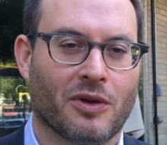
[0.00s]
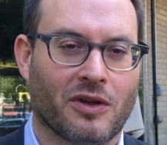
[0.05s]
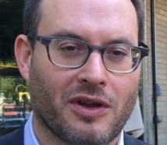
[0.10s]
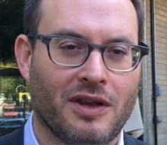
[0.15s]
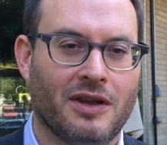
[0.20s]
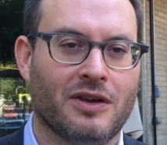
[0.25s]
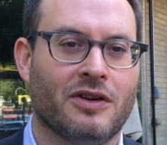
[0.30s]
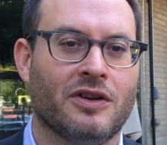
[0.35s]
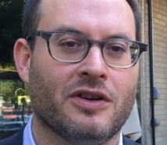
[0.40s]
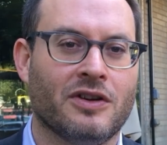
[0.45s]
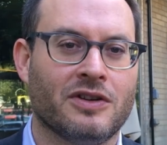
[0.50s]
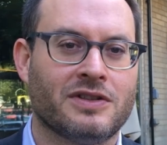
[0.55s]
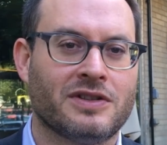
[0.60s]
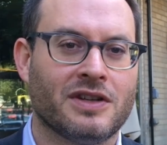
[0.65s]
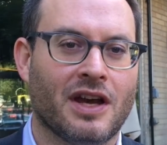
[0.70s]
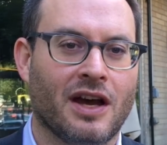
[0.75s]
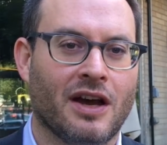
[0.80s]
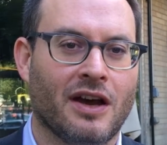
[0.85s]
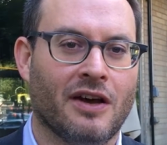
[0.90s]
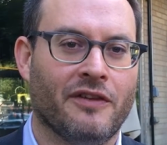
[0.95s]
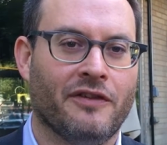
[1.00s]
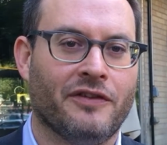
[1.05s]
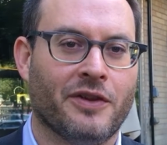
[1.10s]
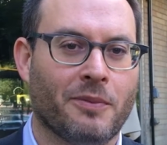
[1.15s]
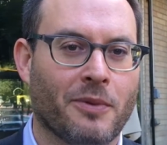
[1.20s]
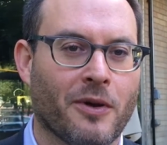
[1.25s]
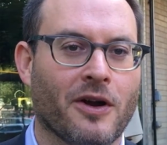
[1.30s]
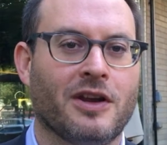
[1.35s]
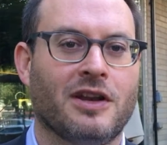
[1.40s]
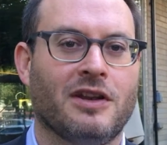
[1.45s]
were leaders
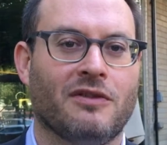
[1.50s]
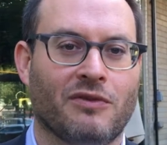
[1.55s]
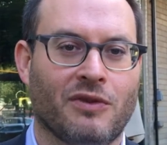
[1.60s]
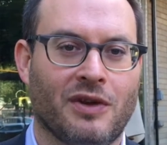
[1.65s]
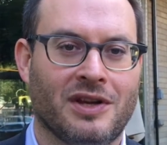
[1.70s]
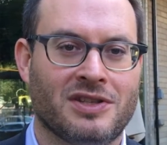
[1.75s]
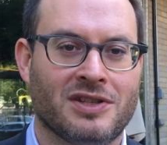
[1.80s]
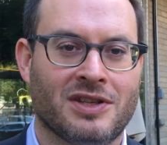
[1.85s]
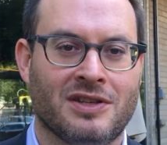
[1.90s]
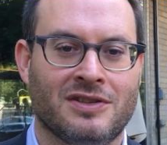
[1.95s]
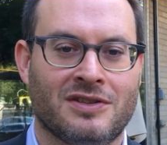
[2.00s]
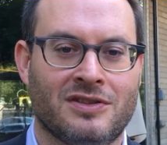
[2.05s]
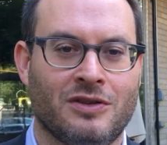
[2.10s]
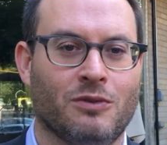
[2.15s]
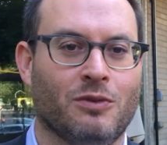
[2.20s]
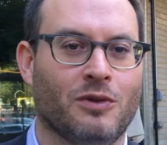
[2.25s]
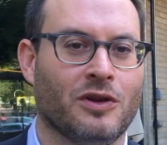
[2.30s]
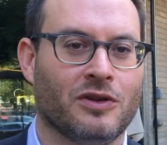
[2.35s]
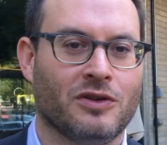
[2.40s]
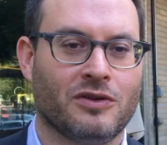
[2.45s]
of the Party of Regions